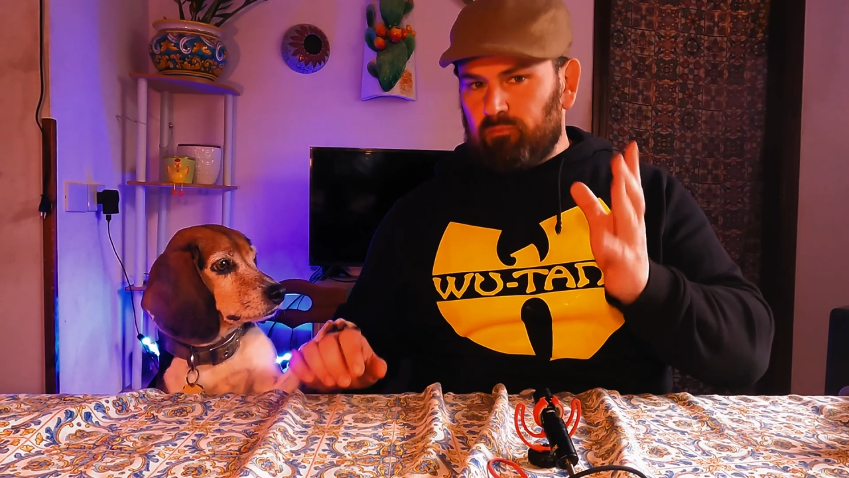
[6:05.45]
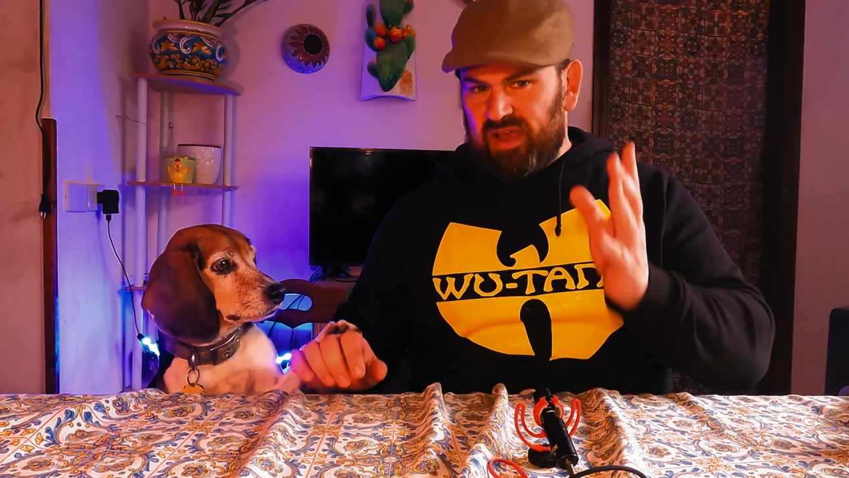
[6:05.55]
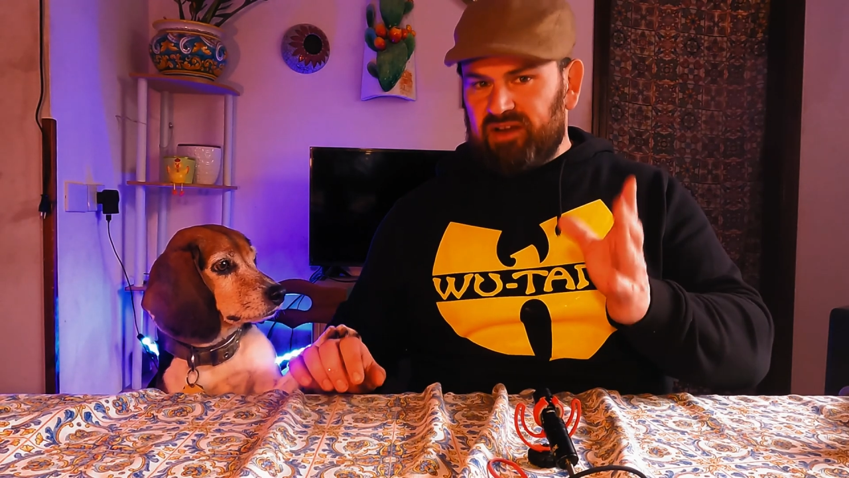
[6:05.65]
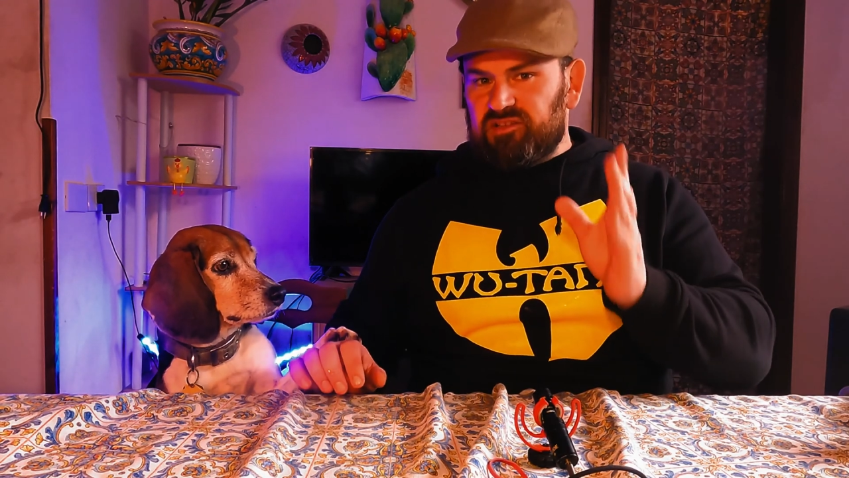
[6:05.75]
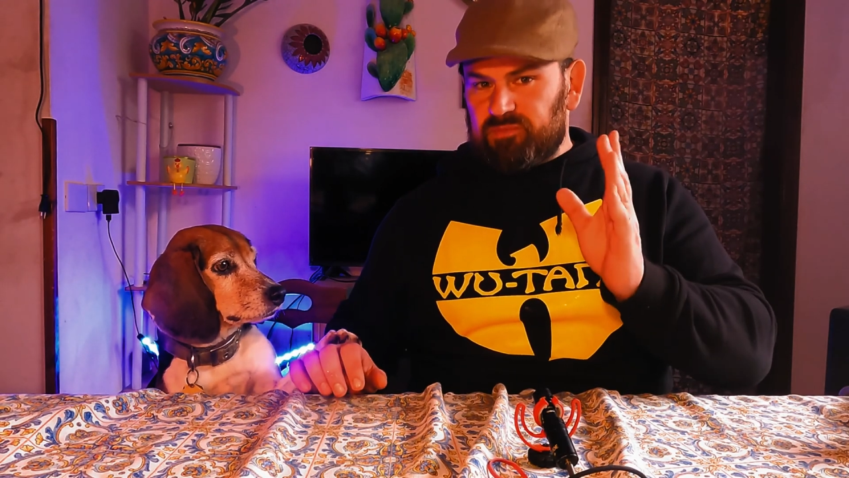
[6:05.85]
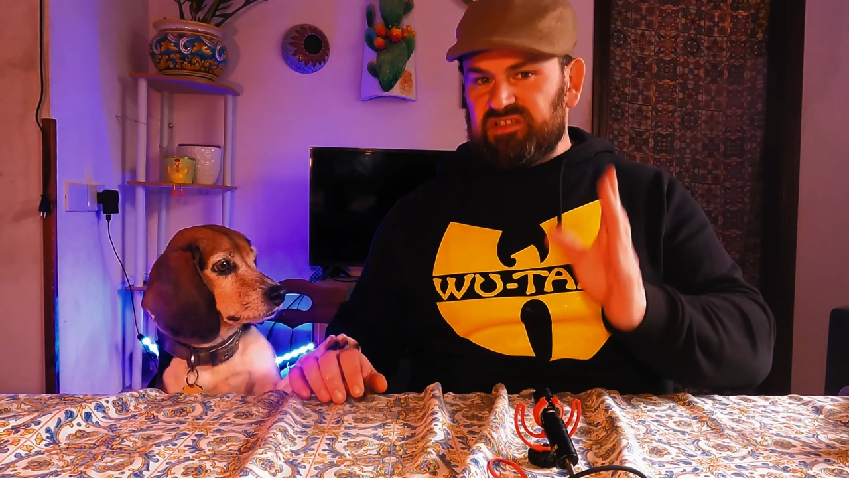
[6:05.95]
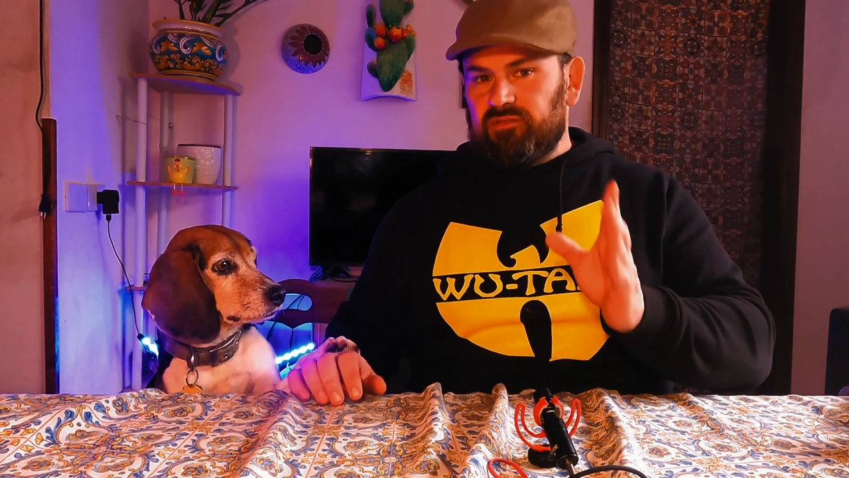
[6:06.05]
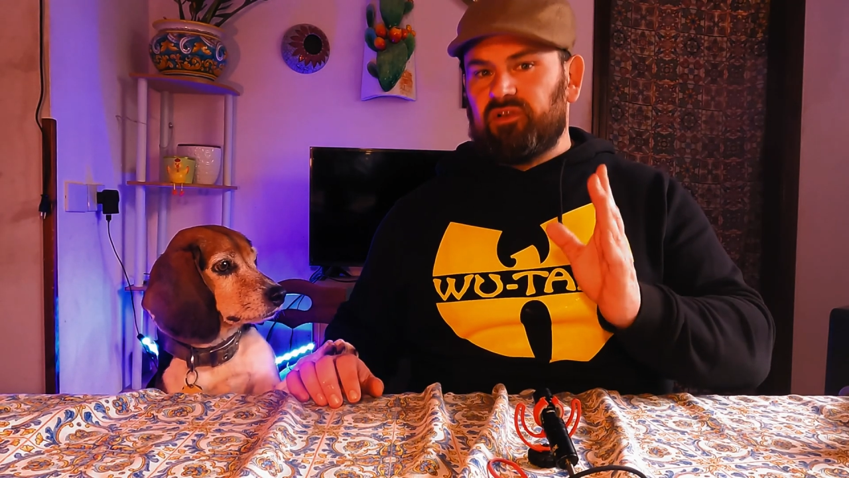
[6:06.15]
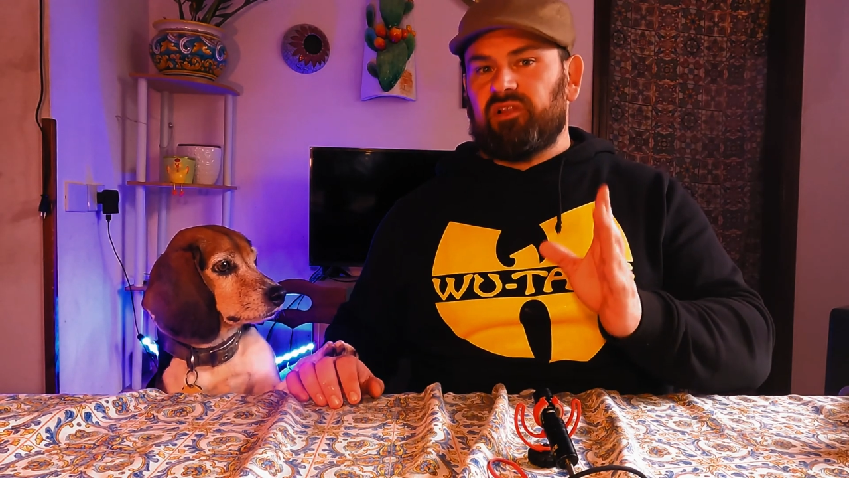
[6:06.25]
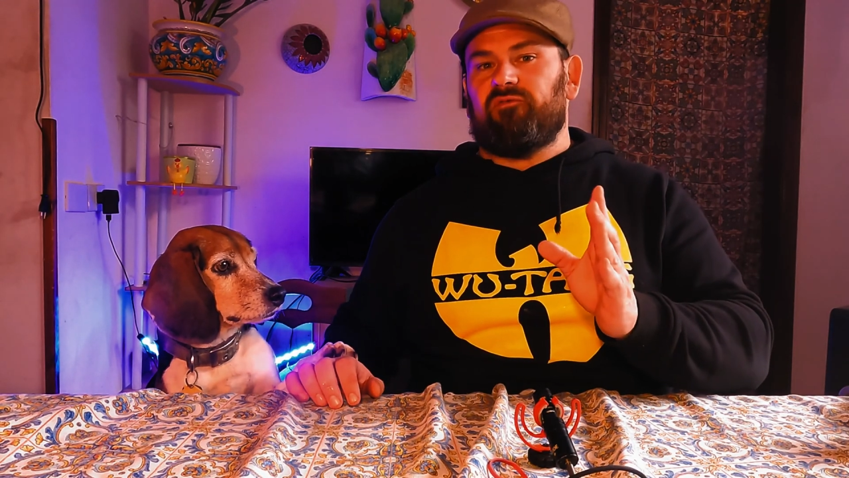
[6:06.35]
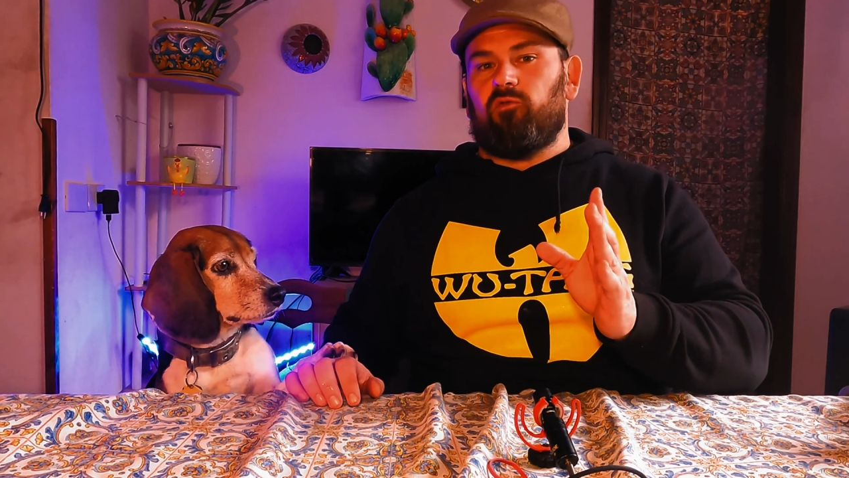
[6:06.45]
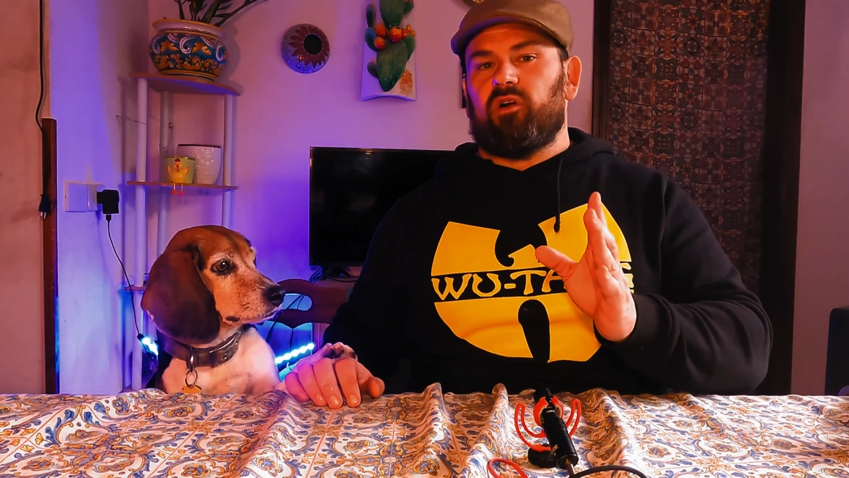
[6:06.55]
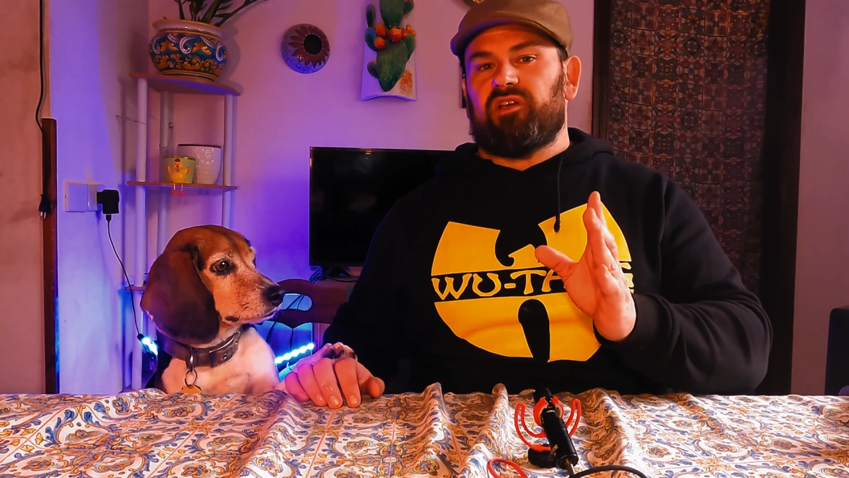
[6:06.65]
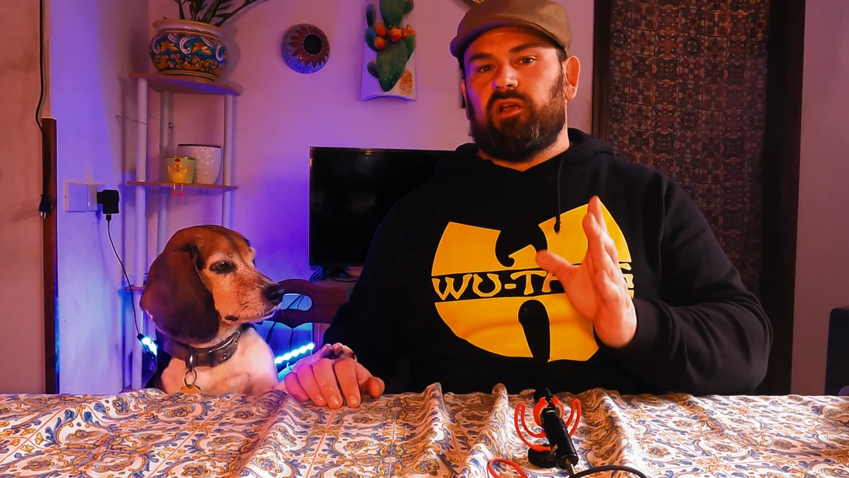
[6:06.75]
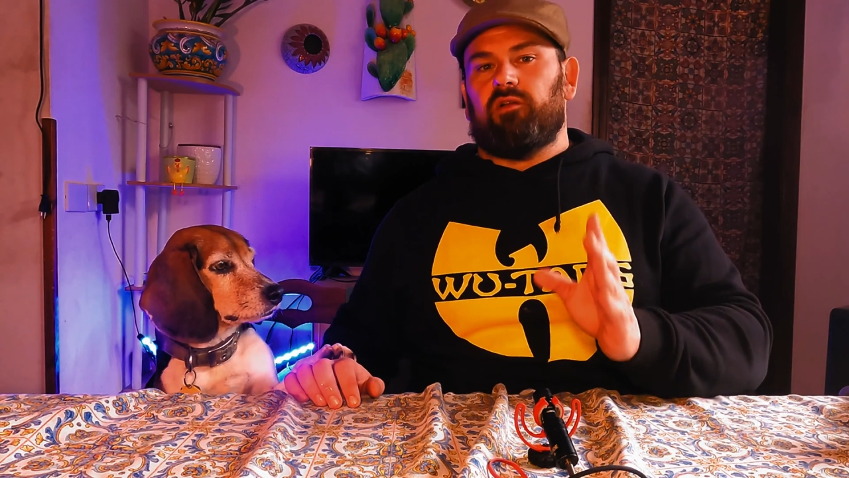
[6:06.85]
made specifically for
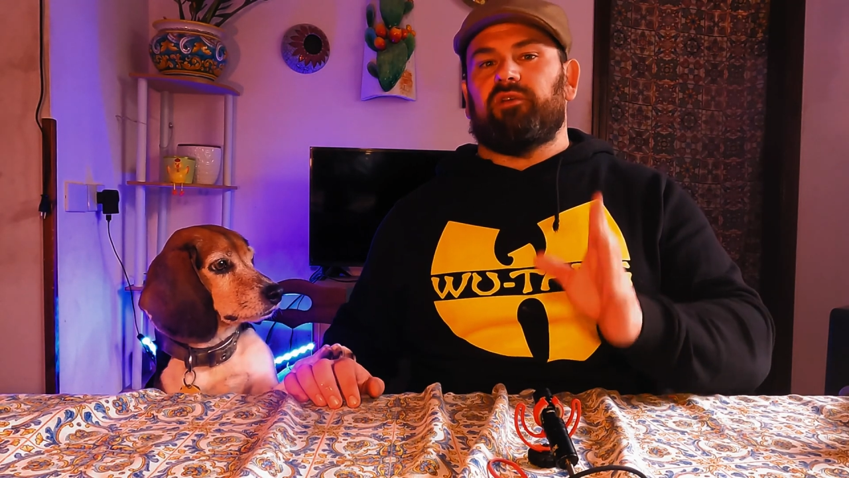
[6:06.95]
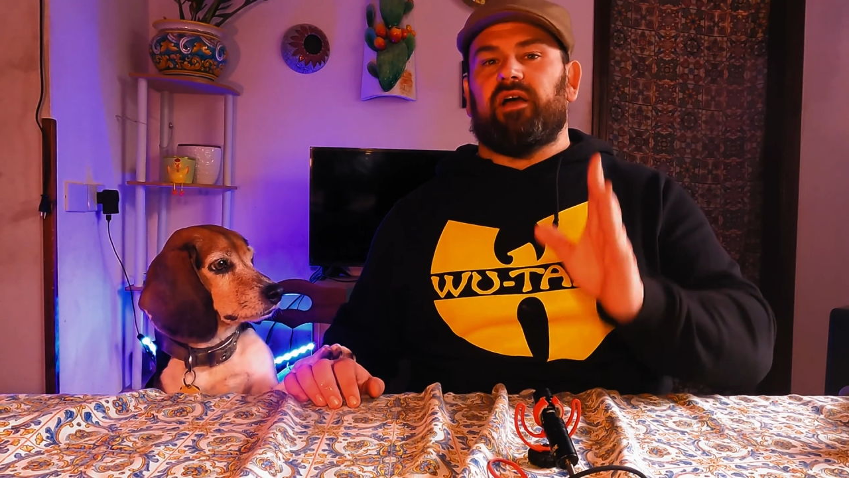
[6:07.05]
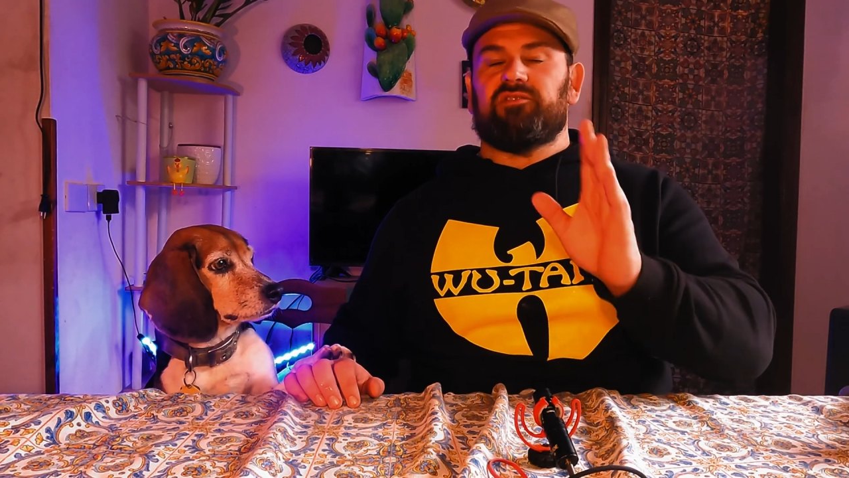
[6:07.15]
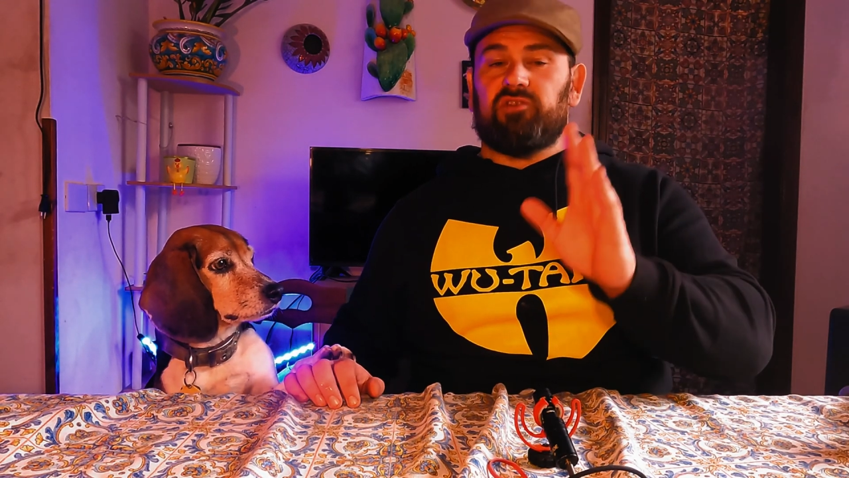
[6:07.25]
a keto diet.